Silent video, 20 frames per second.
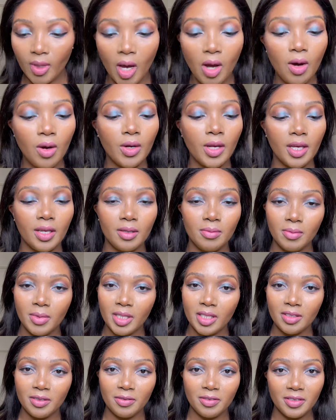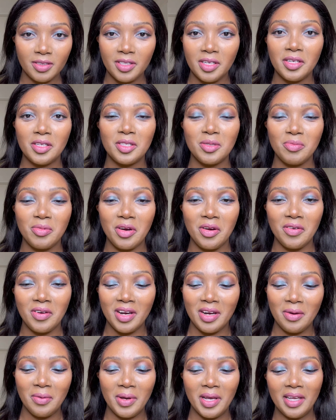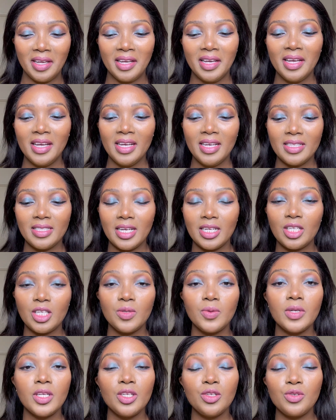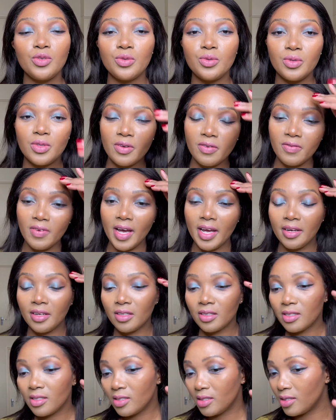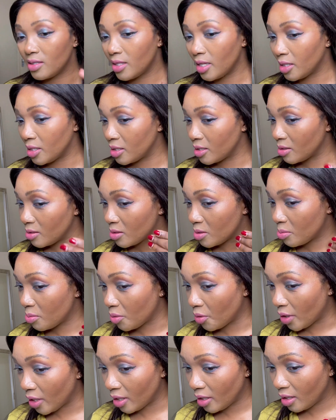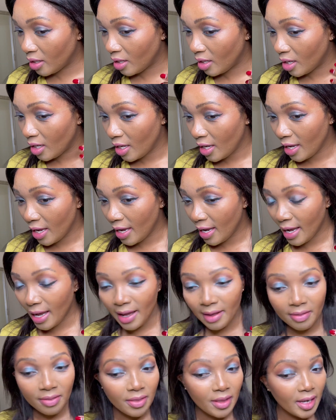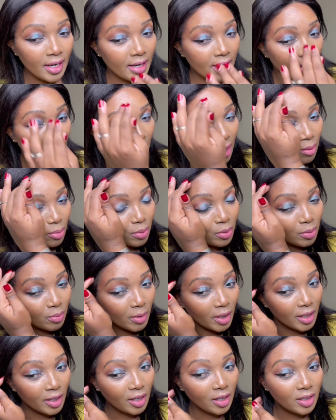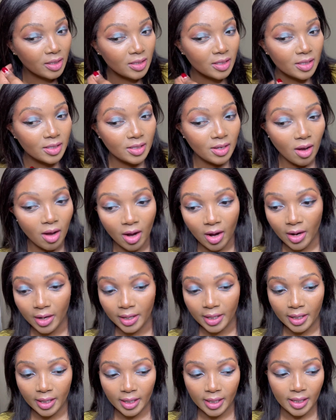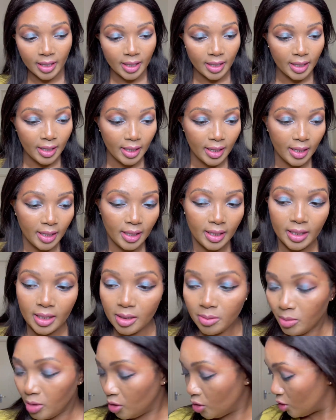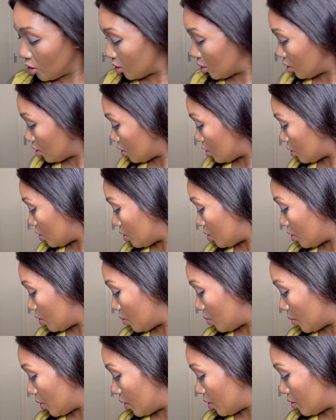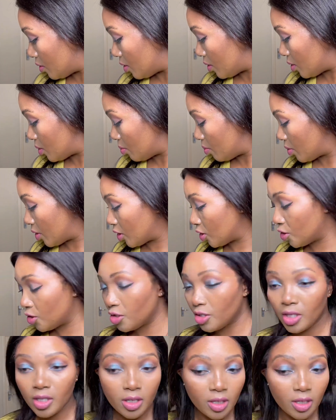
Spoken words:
okay, my setting spray ran away, so I just want to do the final setting spray and then I'll put my glasses on. Let me just, where's this brush